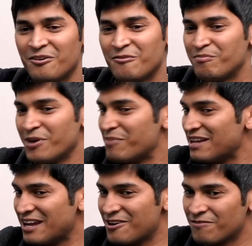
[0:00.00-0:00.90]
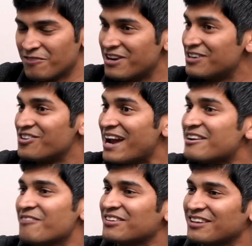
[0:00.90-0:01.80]
But by the end of it, we had tried
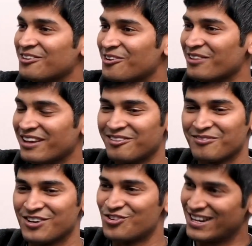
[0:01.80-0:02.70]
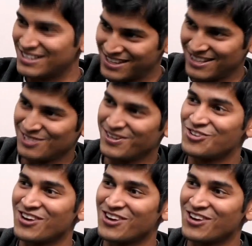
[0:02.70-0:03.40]
everything, like we had tried sales, we had tried